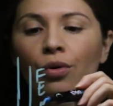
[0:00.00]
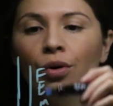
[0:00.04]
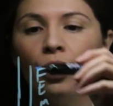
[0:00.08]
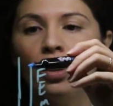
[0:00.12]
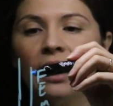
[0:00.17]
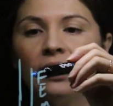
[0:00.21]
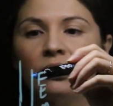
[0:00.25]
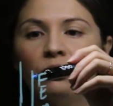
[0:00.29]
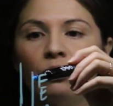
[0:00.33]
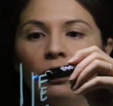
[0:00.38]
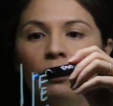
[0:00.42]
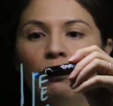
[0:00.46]

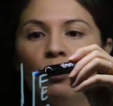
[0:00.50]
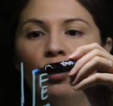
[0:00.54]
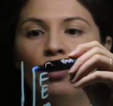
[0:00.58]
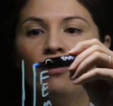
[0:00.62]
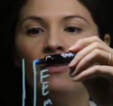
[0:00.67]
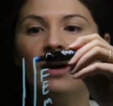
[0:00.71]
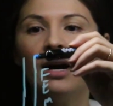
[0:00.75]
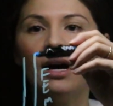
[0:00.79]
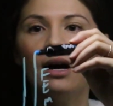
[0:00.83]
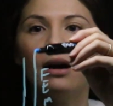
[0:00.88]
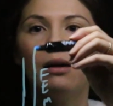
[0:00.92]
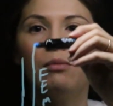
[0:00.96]
As we move
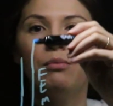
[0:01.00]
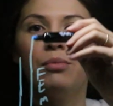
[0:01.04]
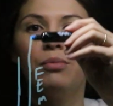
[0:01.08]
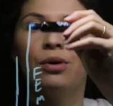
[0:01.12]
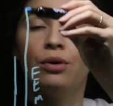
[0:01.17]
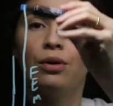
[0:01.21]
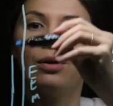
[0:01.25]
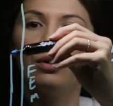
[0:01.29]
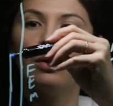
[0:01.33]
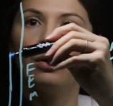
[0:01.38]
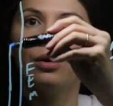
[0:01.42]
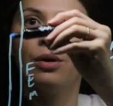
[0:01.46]
up,
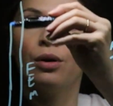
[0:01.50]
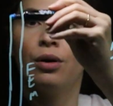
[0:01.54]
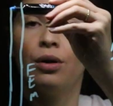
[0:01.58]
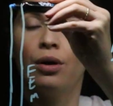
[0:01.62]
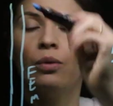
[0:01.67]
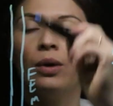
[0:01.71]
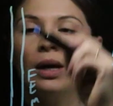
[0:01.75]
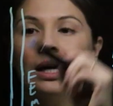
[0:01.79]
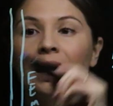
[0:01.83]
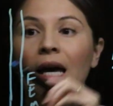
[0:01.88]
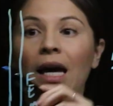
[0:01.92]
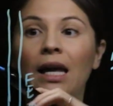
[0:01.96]

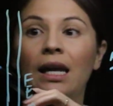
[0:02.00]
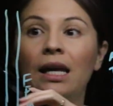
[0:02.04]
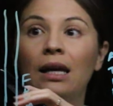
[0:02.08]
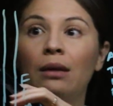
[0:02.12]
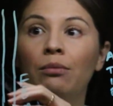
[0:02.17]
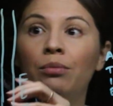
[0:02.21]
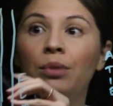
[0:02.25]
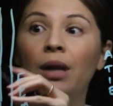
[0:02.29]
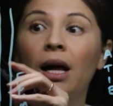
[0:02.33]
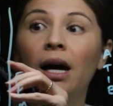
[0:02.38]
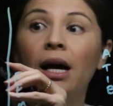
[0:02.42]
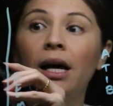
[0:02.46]
we're getting
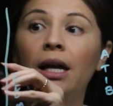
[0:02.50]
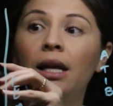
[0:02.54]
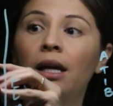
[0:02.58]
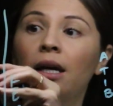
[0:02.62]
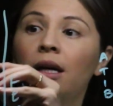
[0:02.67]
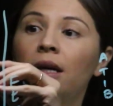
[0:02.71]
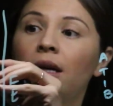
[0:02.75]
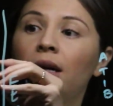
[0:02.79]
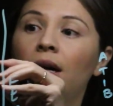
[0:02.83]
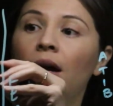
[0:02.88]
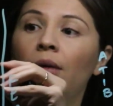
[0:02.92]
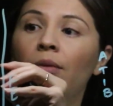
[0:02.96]
blood
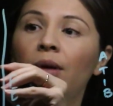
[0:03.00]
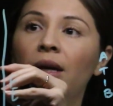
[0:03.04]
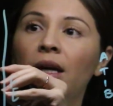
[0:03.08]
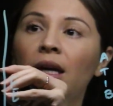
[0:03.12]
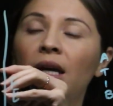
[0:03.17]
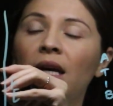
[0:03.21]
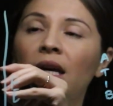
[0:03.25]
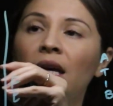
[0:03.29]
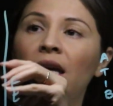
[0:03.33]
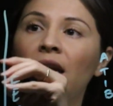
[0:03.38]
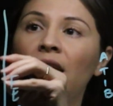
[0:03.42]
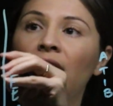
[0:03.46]
coming
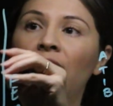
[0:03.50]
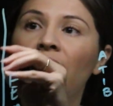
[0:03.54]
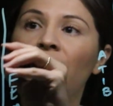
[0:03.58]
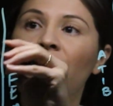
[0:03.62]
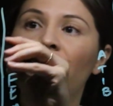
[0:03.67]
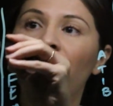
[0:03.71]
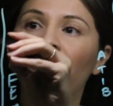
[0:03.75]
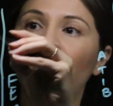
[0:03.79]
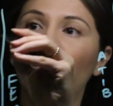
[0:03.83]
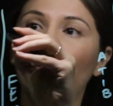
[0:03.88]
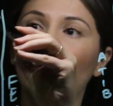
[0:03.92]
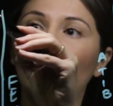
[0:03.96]
in
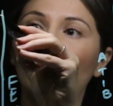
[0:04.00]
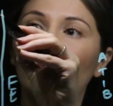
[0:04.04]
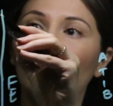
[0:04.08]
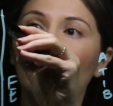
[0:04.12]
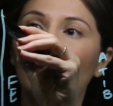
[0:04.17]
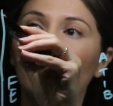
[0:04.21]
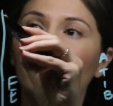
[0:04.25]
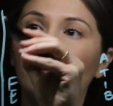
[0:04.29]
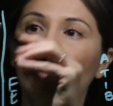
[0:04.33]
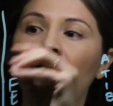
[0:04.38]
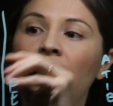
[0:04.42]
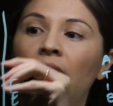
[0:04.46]
from
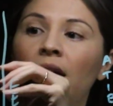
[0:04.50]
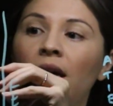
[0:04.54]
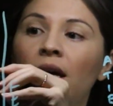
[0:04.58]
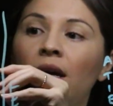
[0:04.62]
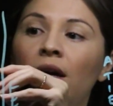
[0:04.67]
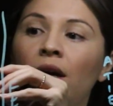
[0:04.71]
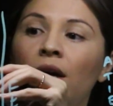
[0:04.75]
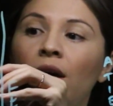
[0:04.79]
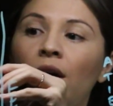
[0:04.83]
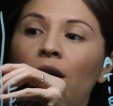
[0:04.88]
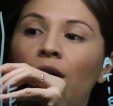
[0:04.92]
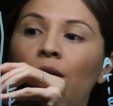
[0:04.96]
the
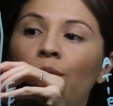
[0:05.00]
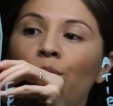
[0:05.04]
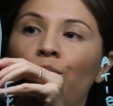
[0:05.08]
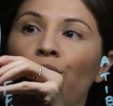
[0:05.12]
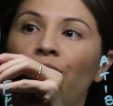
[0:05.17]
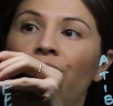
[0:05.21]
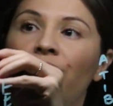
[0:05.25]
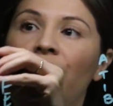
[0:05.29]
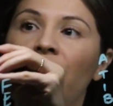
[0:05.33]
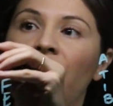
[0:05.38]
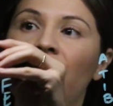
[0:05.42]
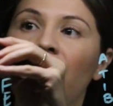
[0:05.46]

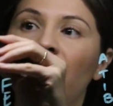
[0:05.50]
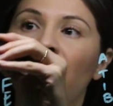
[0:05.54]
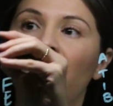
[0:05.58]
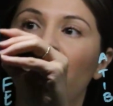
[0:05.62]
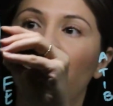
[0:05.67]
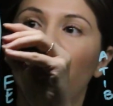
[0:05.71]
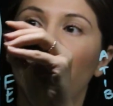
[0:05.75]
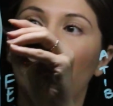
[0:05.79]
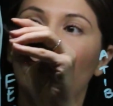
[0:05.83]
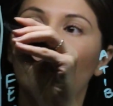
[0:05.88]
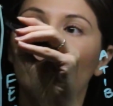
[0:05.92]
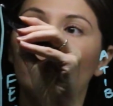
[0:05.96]
profunda
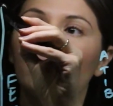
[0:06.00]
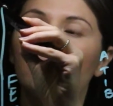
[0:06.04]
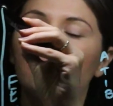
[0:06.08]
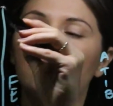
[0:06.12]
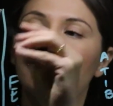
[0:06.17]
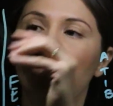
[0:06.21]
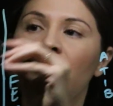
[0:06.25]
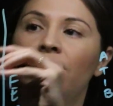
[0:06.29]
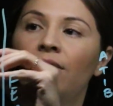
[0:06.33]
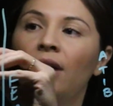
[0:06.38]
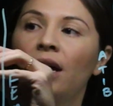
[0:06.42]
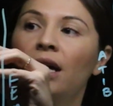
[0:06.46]
femoris
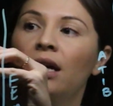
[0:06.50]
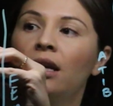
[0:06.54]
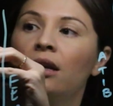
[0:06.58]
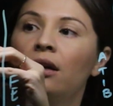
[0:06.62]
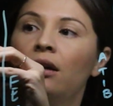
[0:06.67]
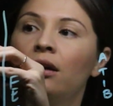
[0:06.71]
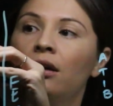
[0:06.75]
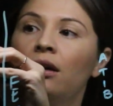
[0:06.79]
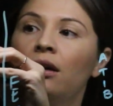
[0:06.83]
vein,